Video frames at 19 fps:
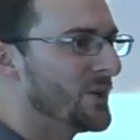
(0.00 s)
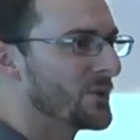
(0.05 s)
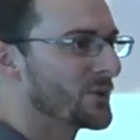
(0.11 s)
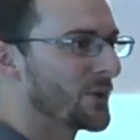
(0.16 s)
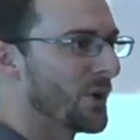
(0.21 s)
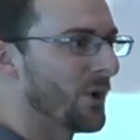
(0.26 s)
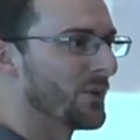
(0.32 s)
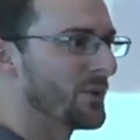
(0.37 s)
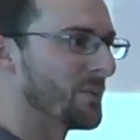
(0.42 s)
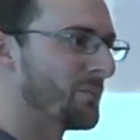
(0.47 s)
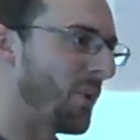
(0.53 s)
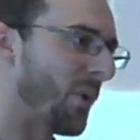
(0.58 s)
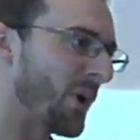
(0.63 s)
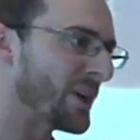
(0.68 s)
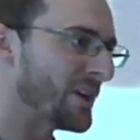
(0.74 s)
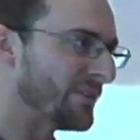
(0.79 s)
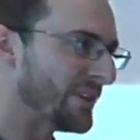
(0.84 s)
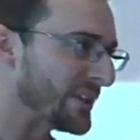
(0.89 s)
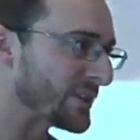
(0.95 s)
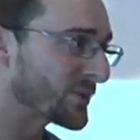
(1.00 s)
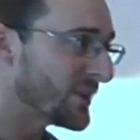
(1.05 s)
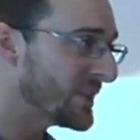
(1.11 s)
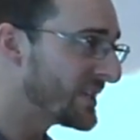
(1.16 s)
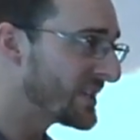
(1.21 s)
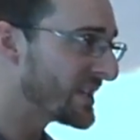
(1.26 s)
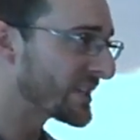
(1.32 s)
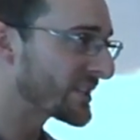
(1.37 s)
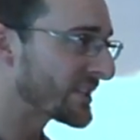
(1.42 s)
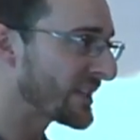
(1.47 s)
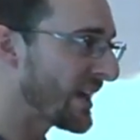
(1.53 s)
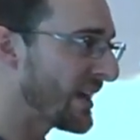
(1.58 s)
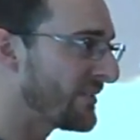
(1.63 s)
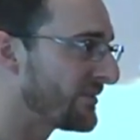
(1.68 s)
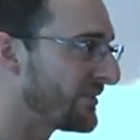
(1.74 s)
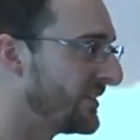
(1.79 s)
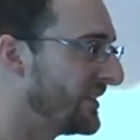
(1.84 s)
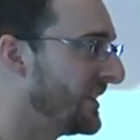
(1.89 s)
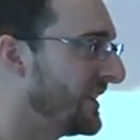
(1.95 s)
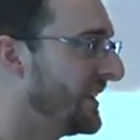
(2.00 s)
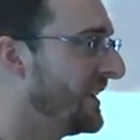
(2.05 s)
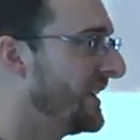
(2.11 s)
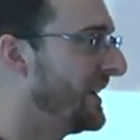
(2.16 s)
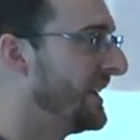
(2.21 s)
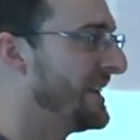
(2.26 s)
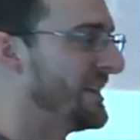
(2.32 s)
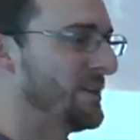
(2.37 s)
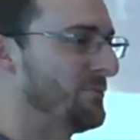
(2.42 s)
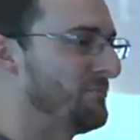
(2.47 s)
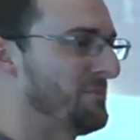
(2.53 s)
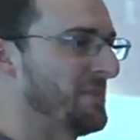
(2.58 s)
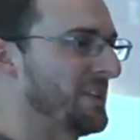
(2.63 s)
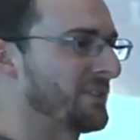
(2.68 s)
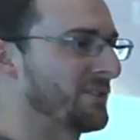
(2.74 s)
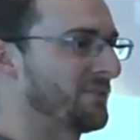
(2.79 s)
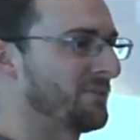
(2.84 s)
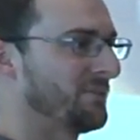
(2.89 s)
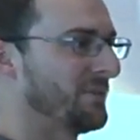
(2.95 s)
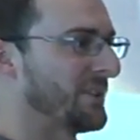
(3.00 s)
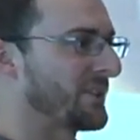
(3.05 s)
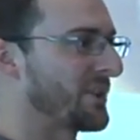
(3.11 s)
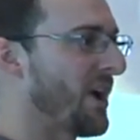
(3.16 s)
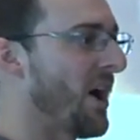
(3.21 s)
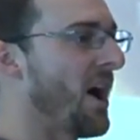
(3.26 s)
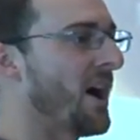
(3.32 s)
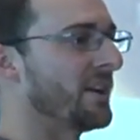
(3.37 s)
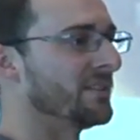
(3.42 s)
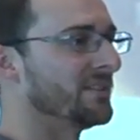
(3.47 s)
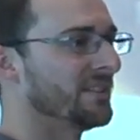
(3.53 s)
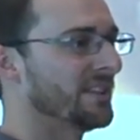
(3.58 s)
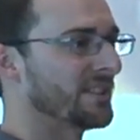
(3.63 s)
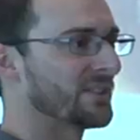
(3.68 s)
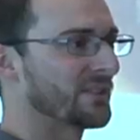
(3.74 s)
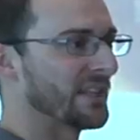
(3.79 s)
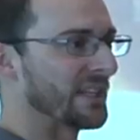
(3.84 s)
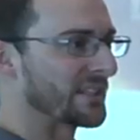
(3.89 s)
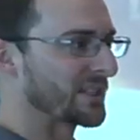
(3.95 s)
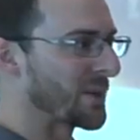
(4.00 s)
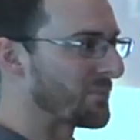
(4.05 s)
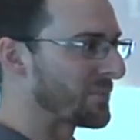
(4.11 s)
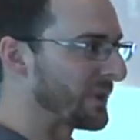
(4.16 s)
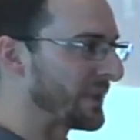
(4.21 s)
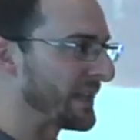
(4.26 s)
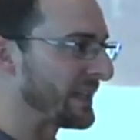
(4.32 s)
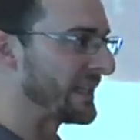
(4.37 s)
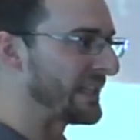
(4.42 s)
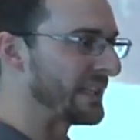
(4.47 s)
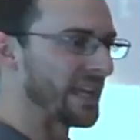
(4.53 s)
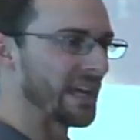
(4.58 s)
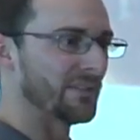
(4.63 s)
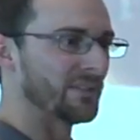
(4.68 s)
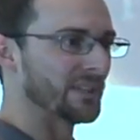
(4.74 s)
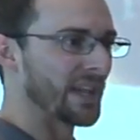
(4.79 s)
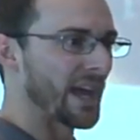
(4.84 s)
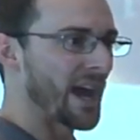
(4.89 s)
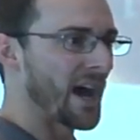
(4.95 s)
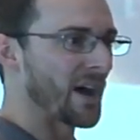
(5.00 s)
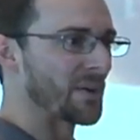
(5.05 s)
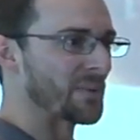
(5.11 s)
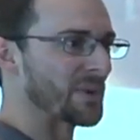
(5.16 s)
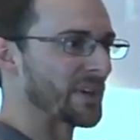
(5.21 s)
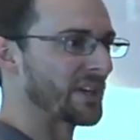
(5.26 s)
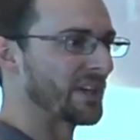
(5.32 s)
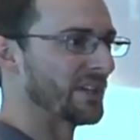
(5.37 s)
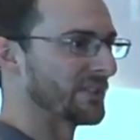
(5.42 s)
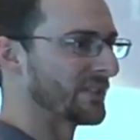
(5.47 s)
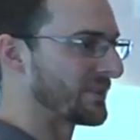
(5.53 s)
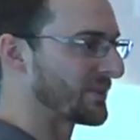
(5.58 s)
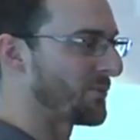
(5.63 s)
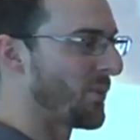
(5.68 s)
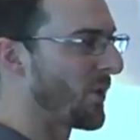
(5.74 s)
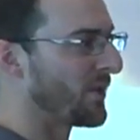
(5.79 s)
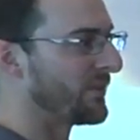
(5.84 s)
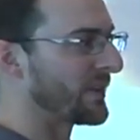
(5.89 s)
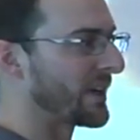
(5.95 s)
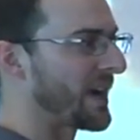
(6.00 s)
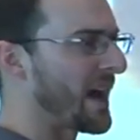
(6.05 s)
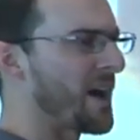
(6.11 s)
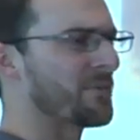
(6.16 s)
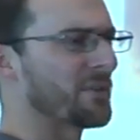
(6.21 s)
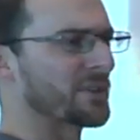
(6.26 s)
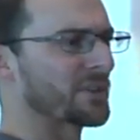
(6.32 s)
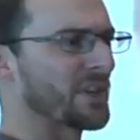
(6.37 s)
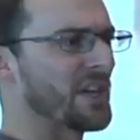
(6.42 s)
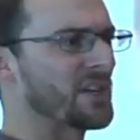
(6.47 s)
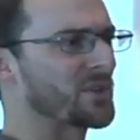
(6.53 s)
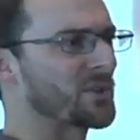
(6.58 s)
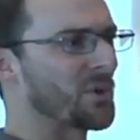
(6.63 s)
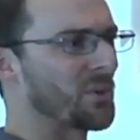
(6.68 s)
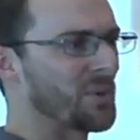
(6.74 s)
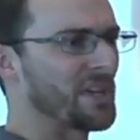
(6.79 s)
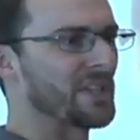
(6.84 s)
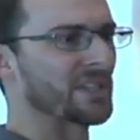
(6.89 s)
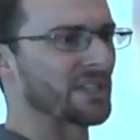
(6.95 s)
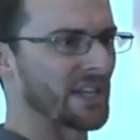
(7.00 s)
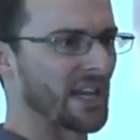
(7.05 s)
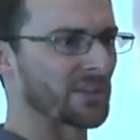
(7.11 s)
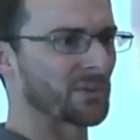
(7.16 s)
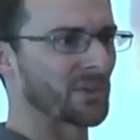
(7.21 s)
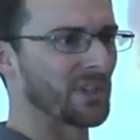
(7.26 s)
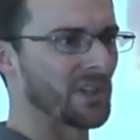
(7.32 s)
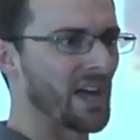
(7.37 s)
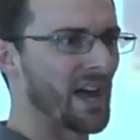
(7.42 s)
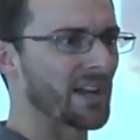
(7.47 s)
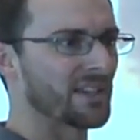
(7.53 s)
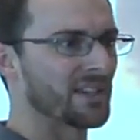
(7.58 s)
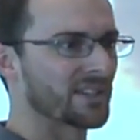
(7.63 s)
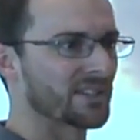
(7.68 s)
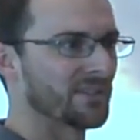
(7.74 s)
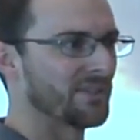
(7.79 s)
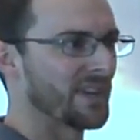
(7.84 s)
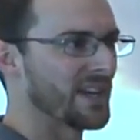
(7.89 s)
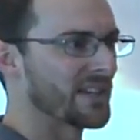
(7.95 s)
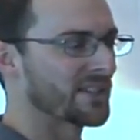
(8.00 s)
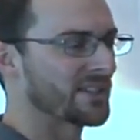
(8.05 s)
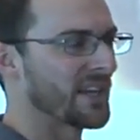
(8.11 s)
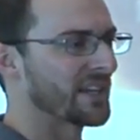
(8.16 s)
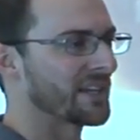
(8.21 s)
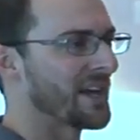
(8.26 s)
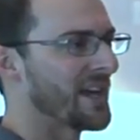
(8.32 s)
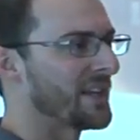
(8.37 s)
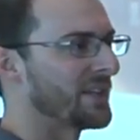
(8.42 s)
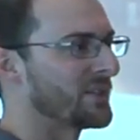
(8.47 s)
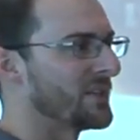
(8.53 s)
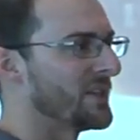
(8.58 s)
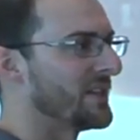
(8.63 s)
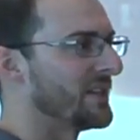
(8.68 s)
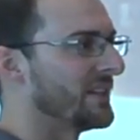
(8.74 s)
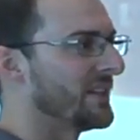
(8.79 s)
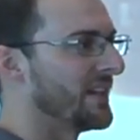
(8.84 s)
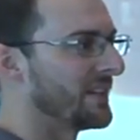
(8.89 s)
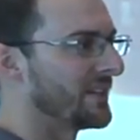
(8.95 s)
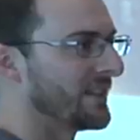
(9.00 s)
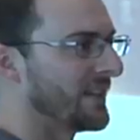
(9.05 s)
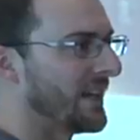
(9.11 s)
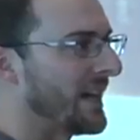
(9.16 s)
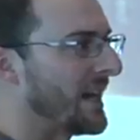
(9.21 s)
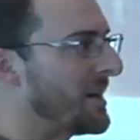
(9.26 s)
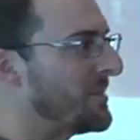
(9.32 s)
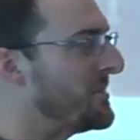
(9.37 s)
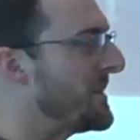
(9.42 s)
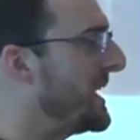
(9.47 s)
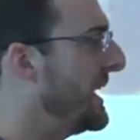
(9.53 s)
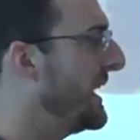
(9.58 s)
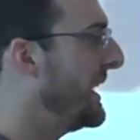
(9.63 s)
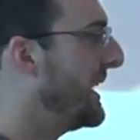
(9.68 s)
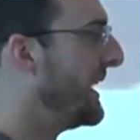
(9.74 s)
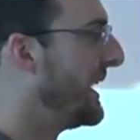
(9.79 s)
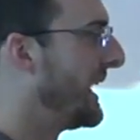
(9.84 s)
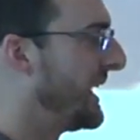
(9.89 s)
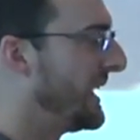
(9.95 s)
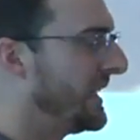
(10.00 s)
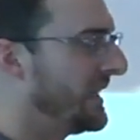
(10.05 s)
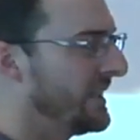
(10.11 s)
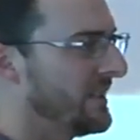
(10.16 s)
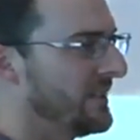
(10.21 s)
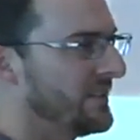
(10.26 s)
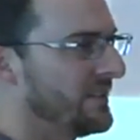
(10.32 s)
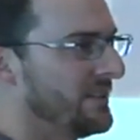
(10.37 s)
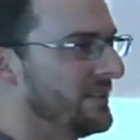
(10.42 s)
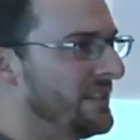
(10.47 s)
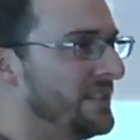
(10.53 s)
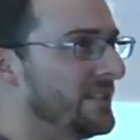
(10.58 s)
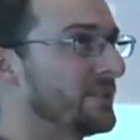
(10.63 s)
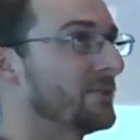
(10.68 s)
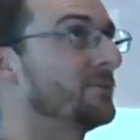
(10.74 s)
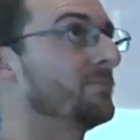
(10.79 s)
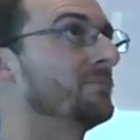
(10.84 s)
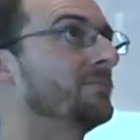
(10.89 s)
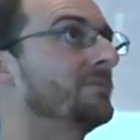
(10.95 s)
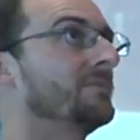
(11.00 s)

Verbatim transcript: So the point of entry to this stuff, it, it's, it's gone. It's, it's completely leveled out because it's more of a conversational piece. And that's what a lot of this advanced technology and, and uh, uh, these